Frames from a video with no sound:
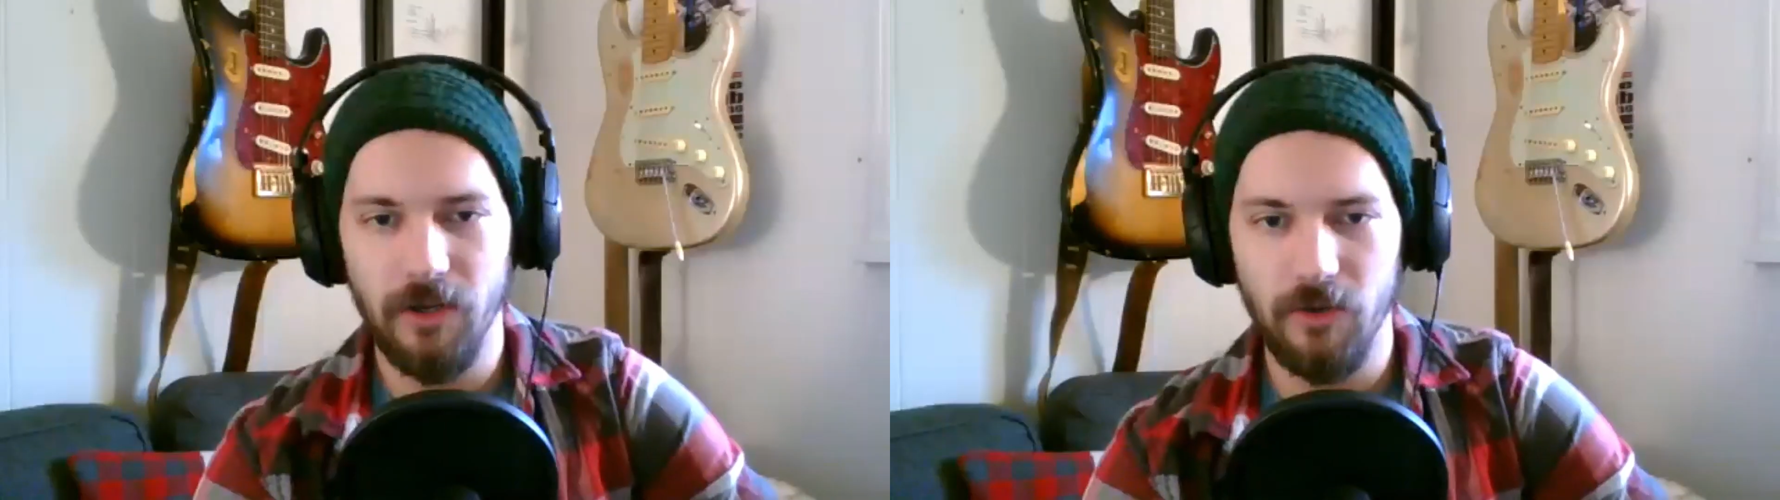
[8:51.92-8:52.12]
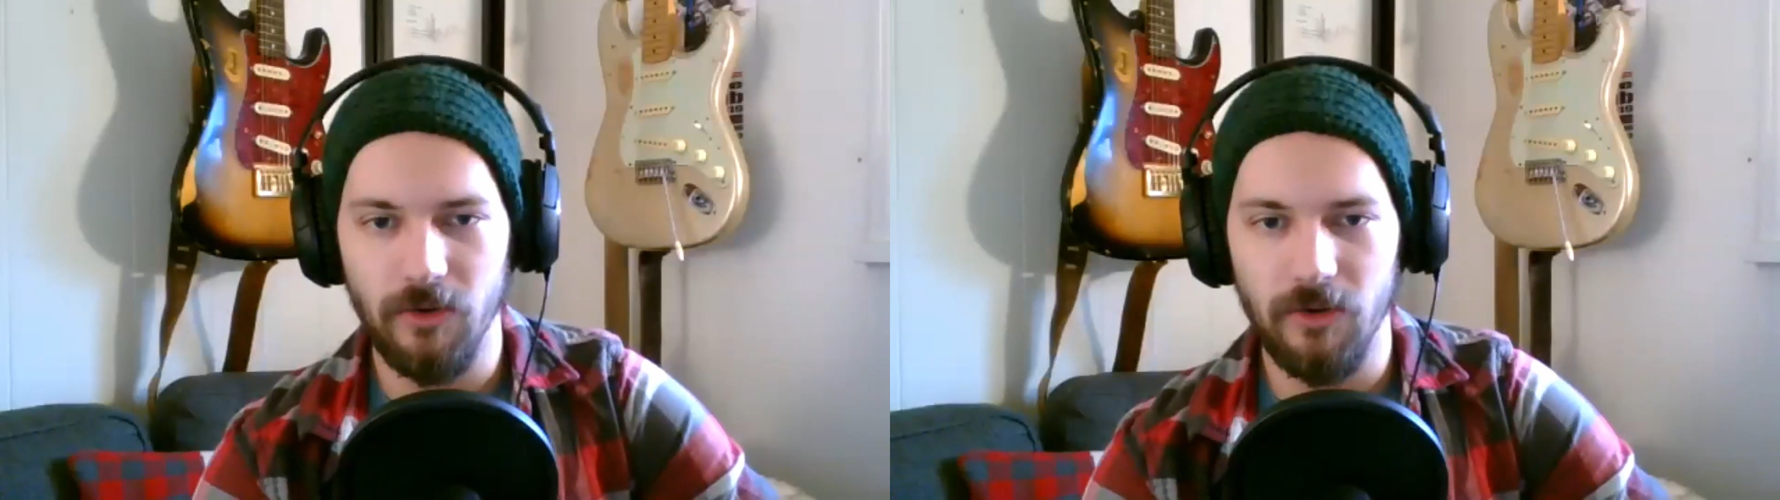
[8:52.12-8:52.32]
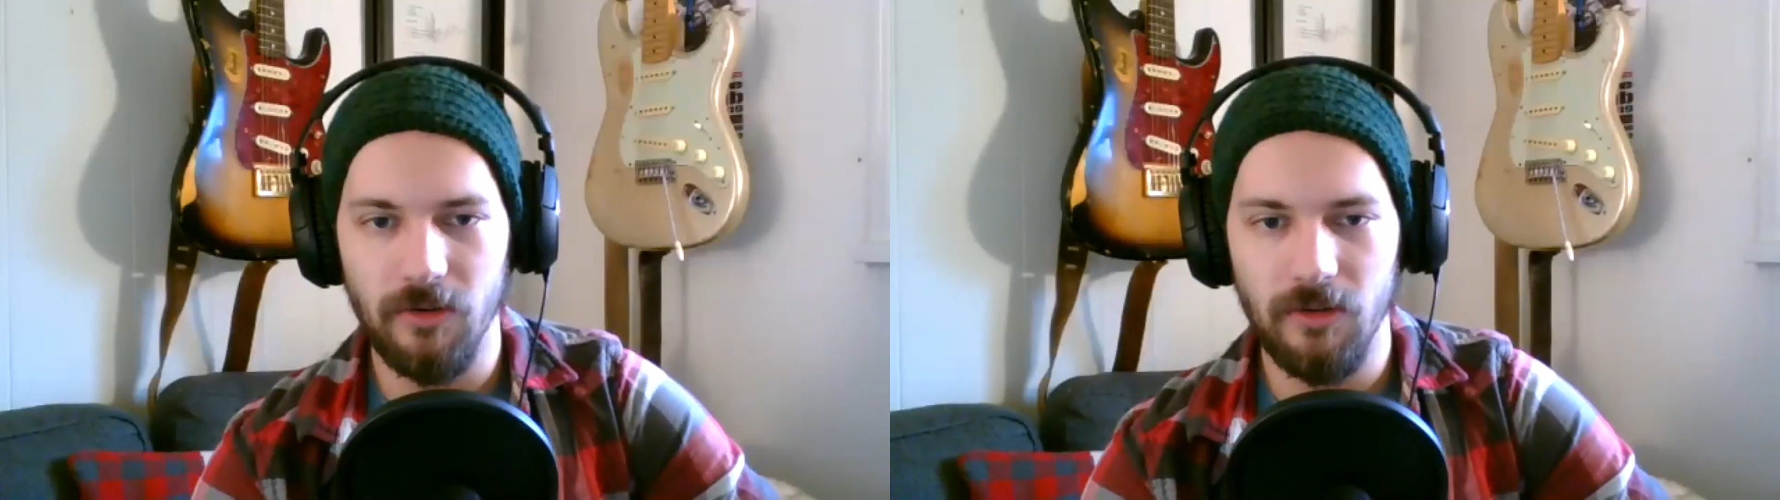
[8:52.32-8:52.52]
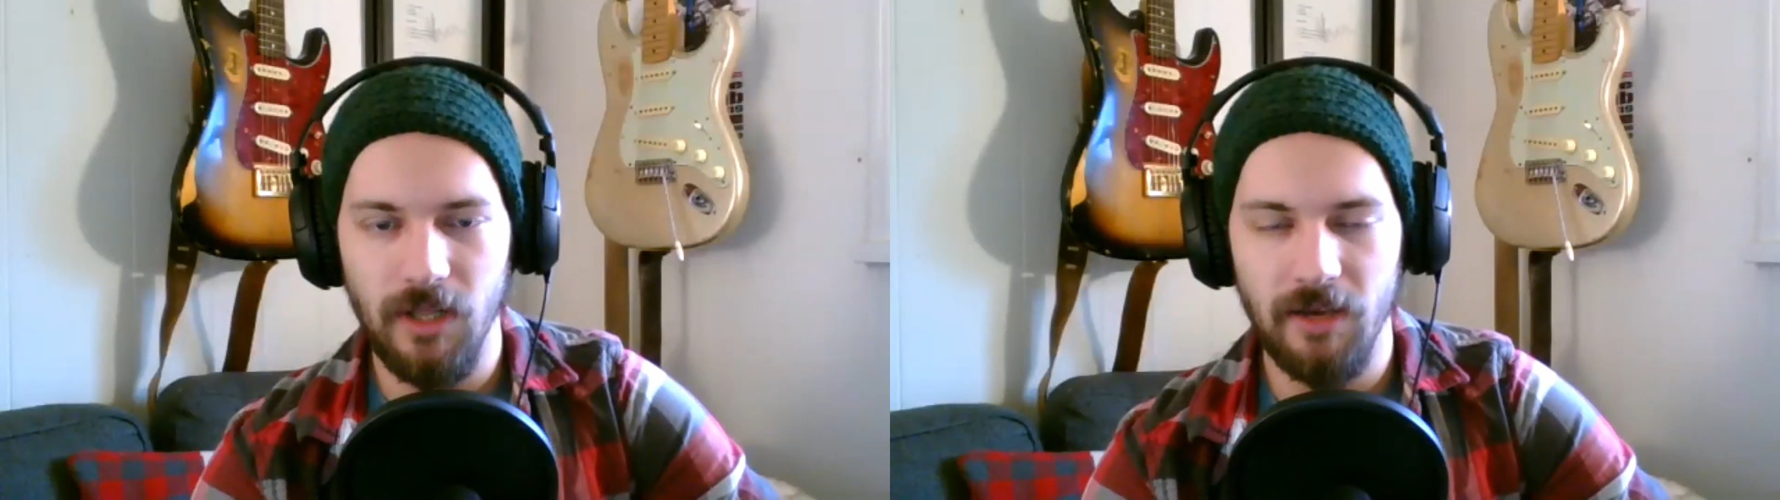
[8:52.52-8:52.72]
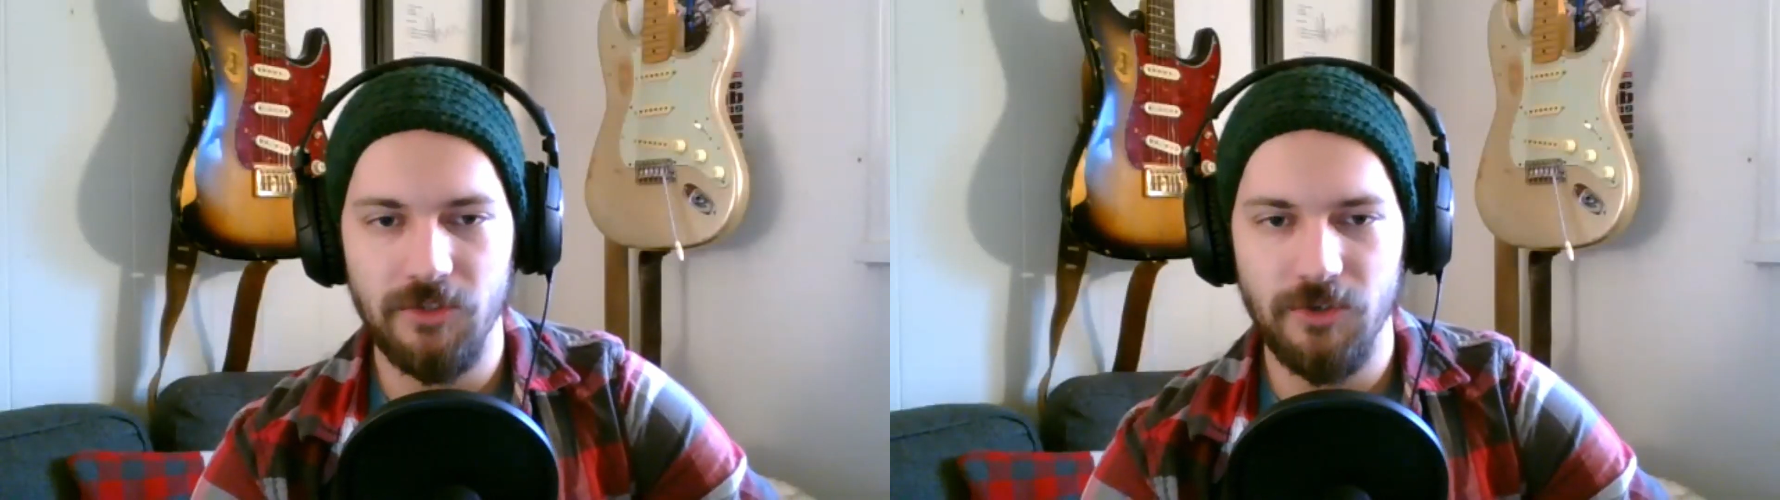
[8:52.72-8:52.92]
cool
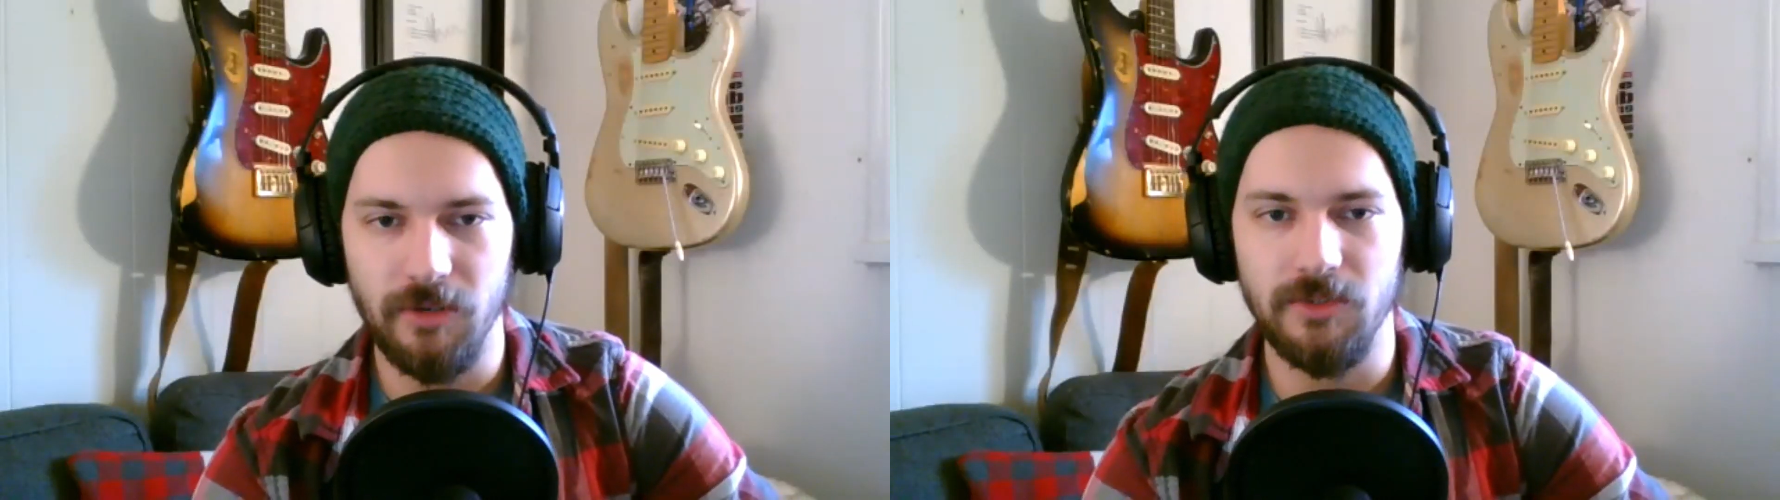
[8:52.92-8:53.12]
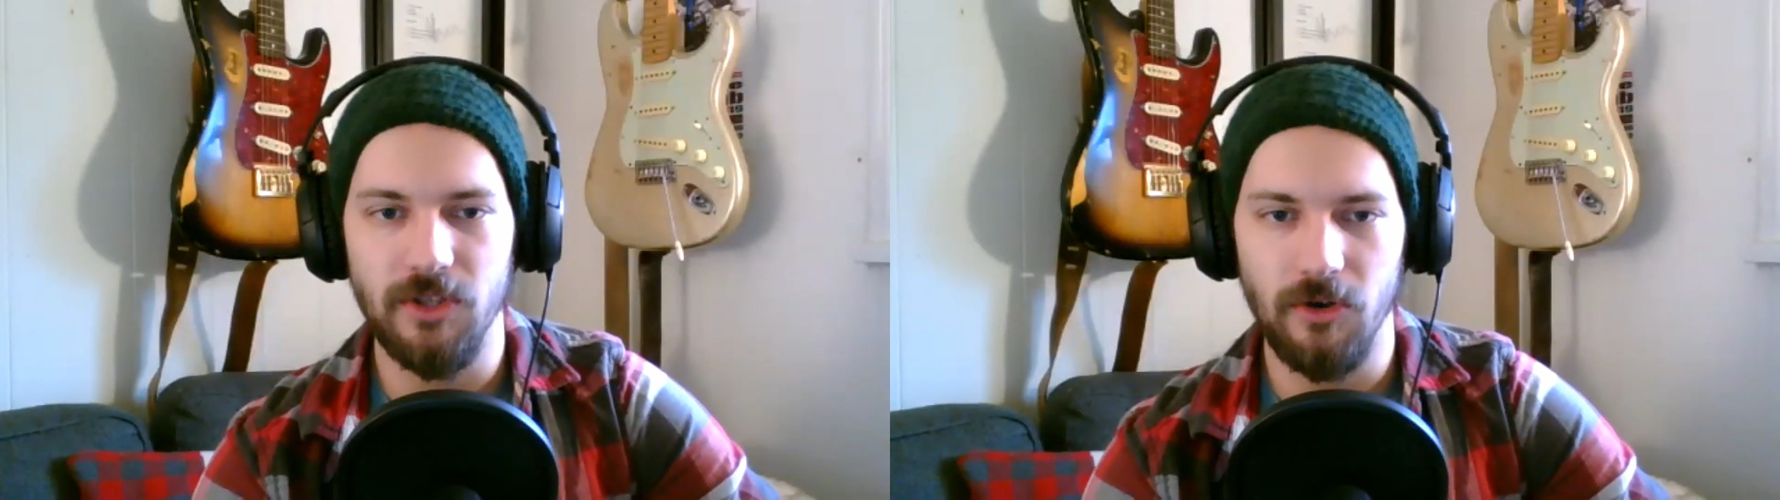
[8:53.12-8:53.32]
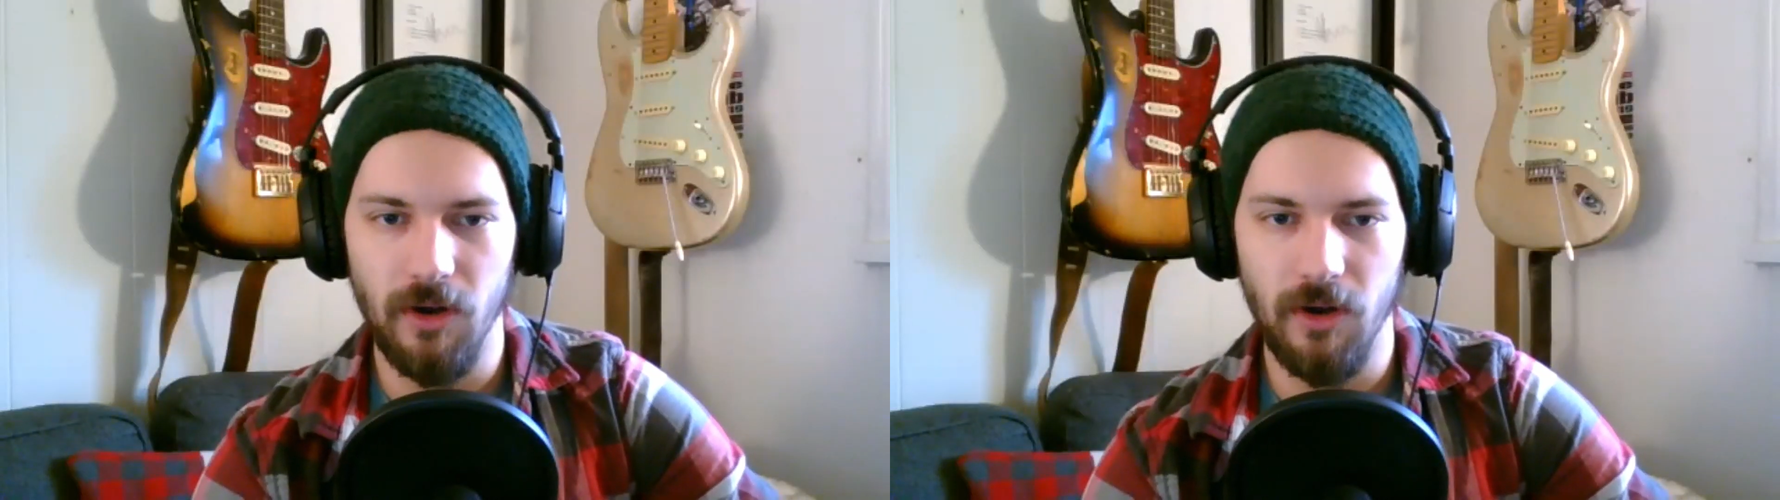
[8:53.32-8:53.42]
live streams, though.